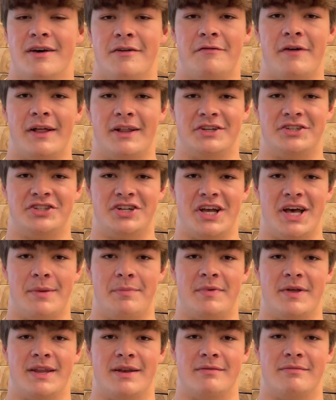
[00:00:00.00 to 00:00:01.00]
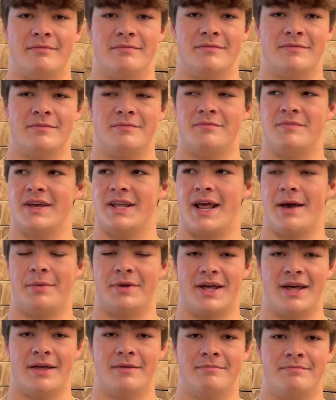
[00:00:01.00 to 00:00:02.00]
fellowship and being
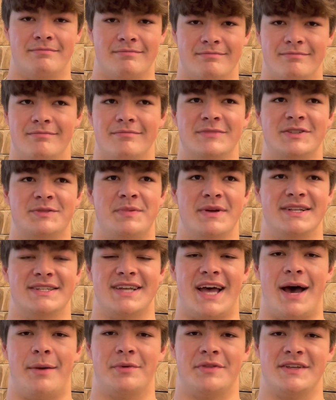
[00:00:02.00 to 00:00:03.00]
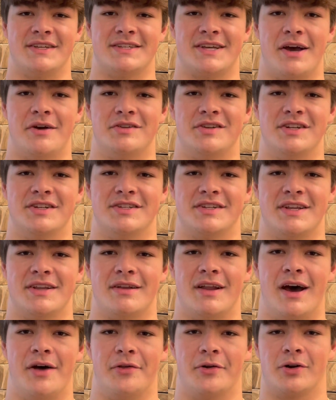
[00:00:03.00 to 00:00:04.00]
able to spend time with these coaches
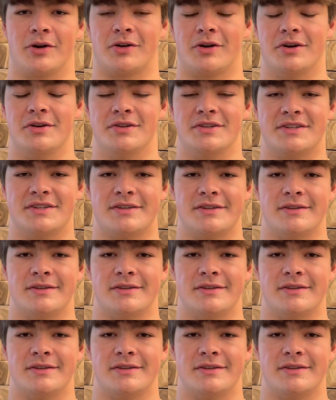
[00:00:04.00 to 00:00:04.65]
and other recruits.